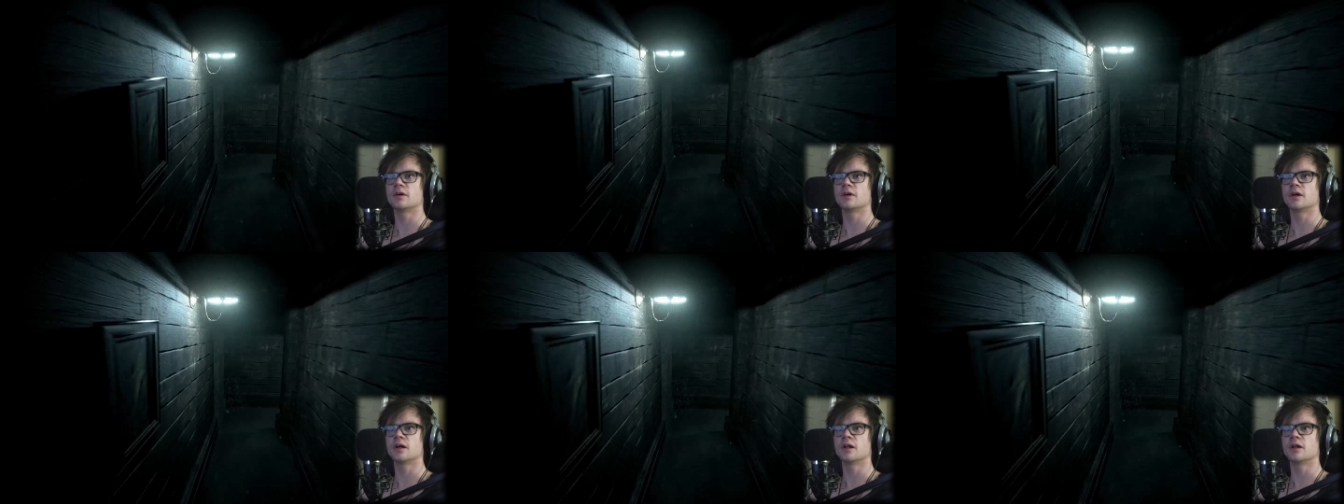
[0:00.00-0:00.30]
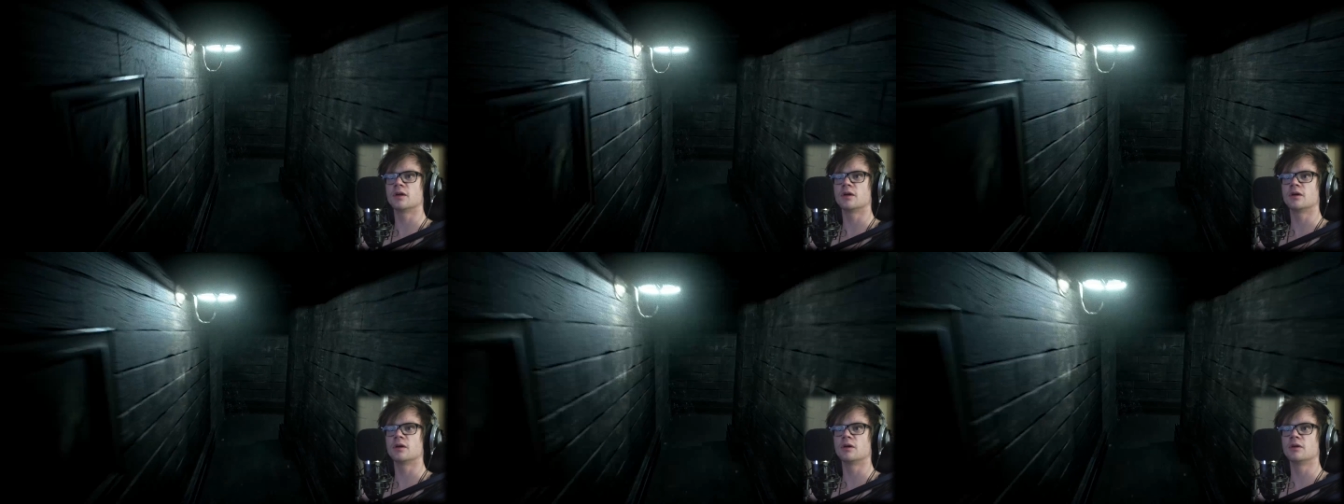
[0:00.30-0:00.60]

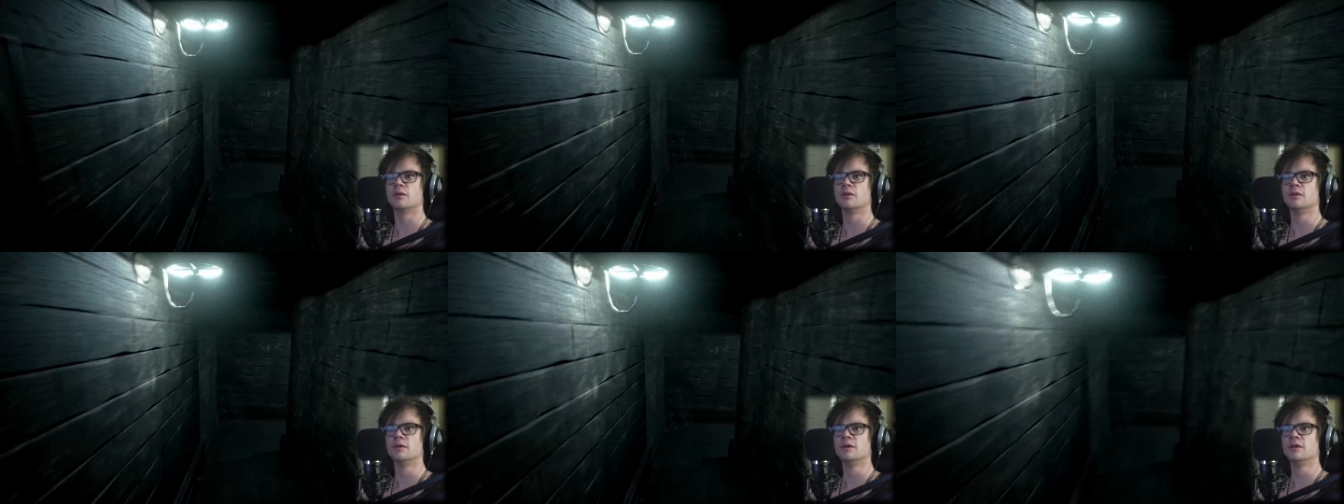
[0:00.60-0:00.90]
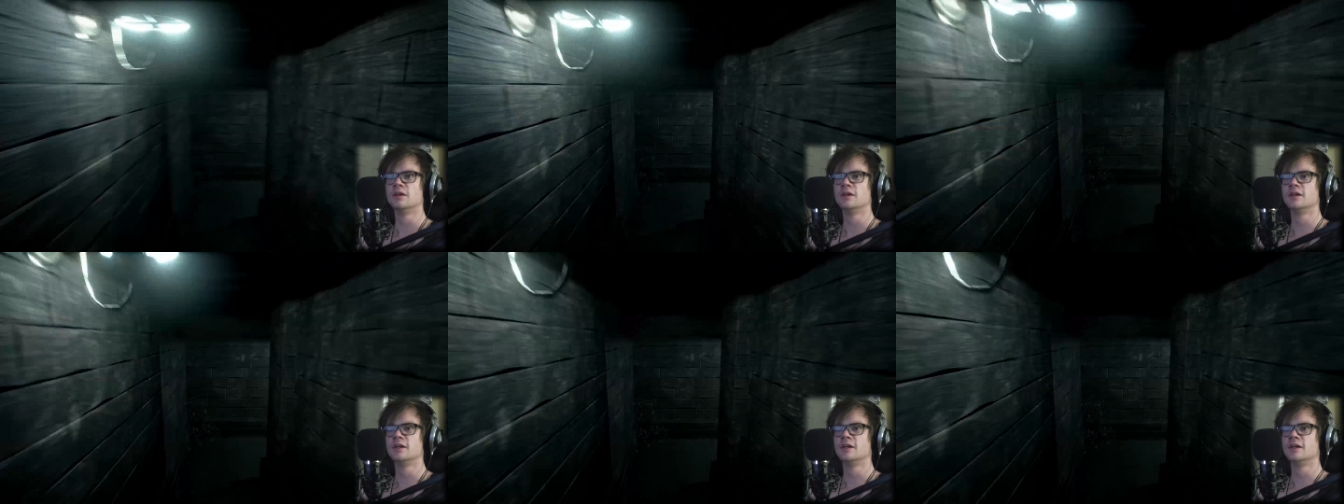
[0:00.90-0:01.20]
Hello?
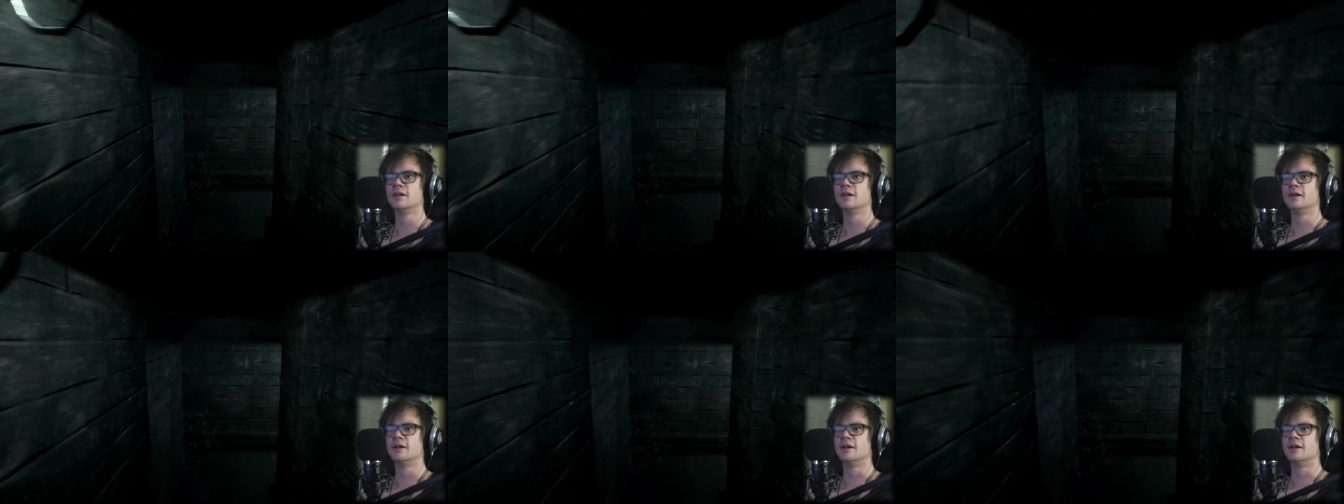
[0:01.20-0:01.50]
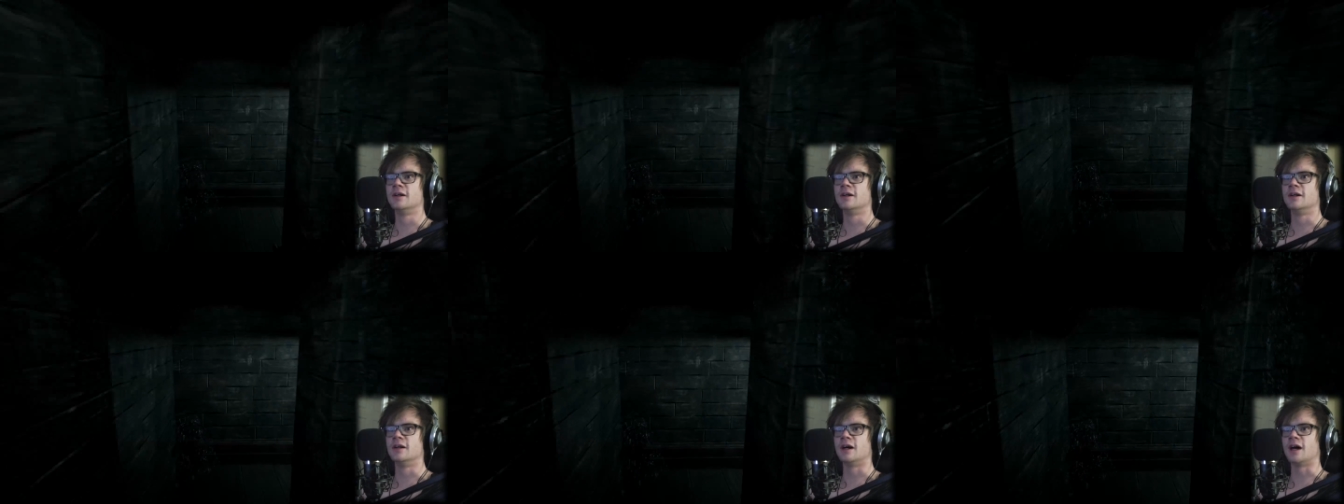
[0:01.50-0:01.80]

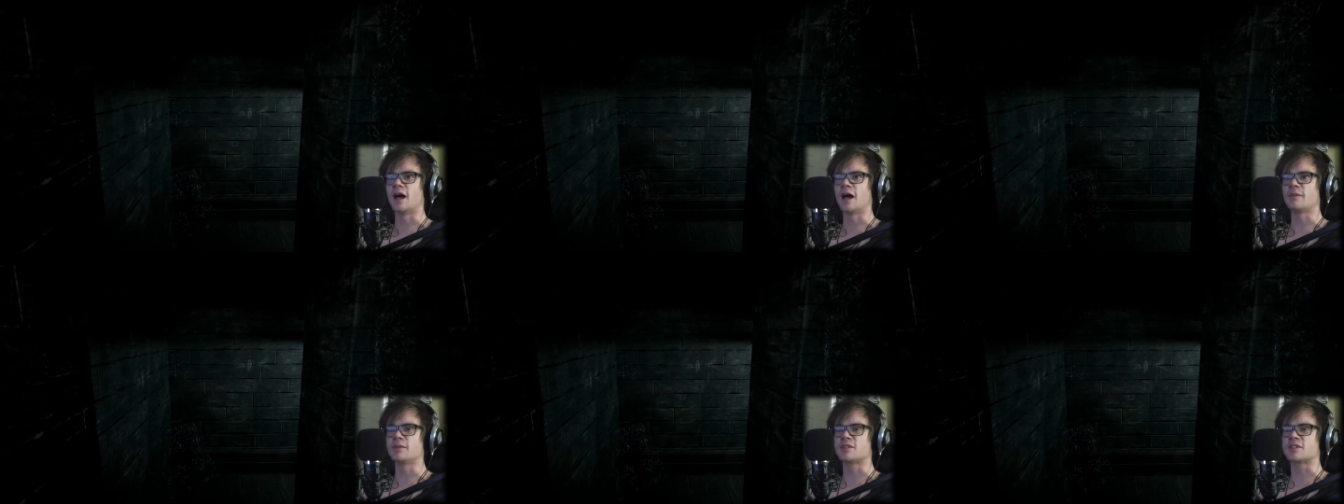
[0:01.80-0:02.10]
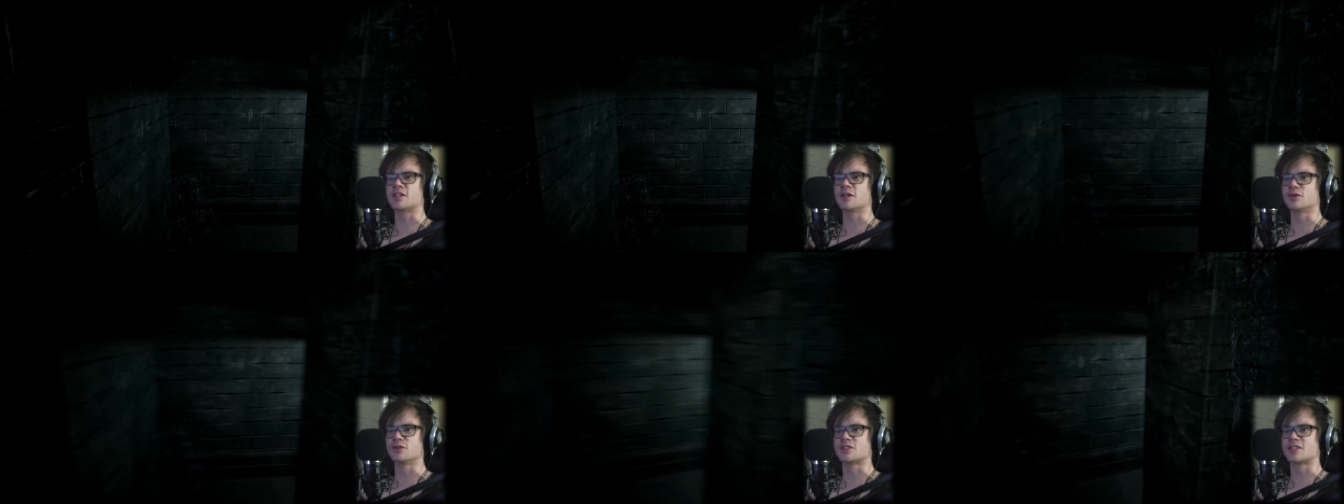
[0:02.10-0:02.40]
I'm
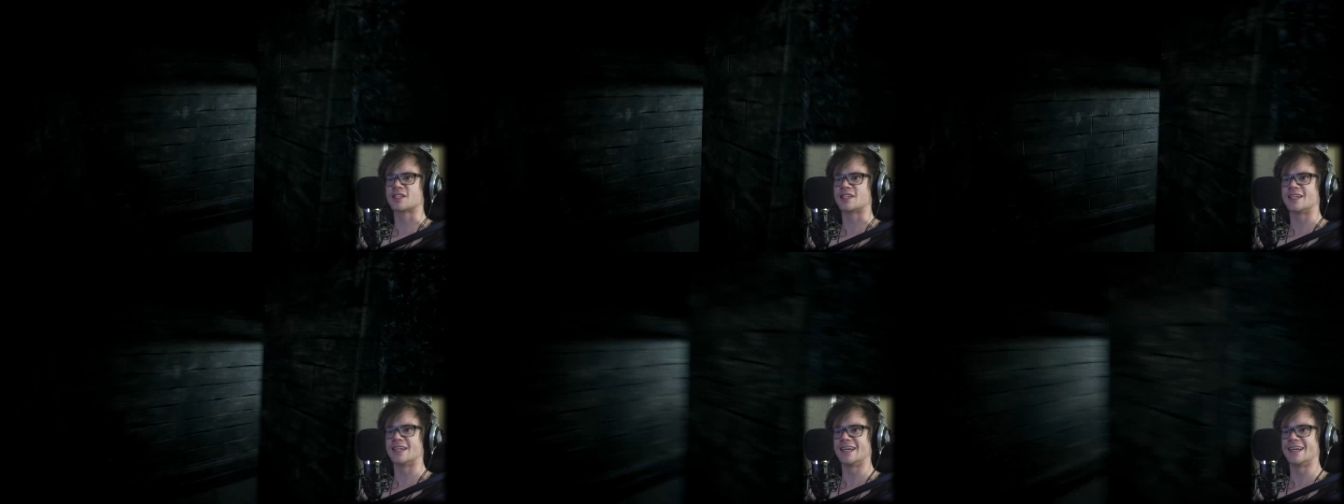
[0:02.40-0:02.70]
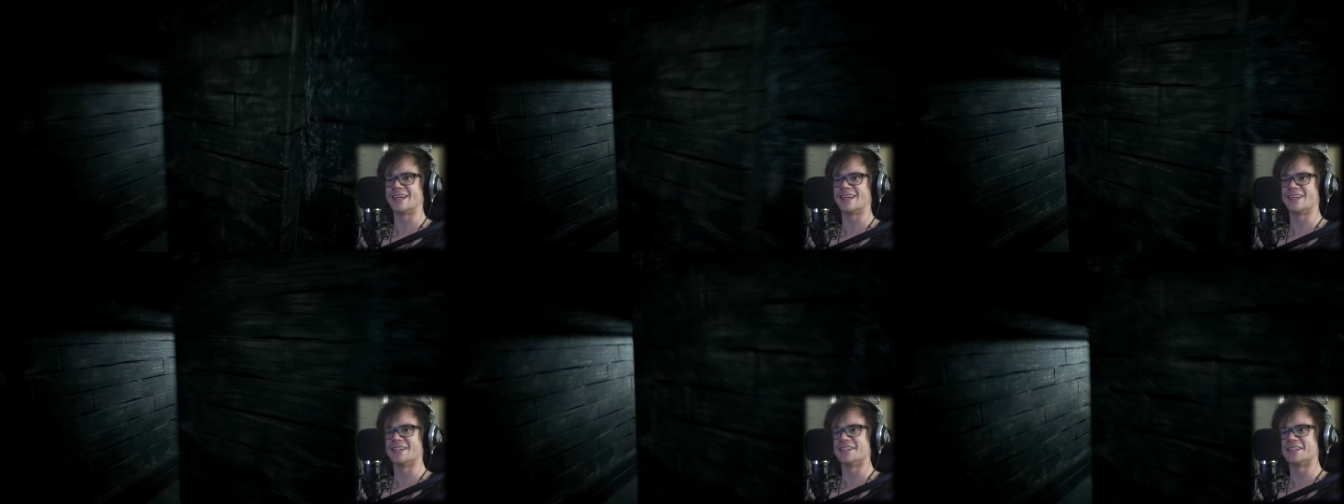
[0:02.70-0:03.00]
so
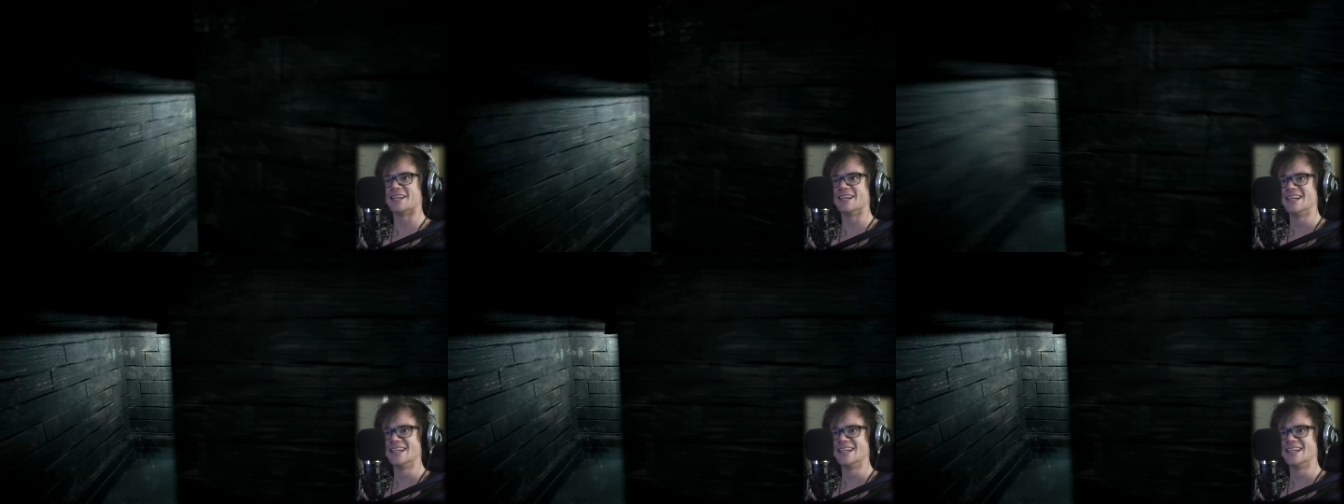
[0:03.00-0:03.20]
scared.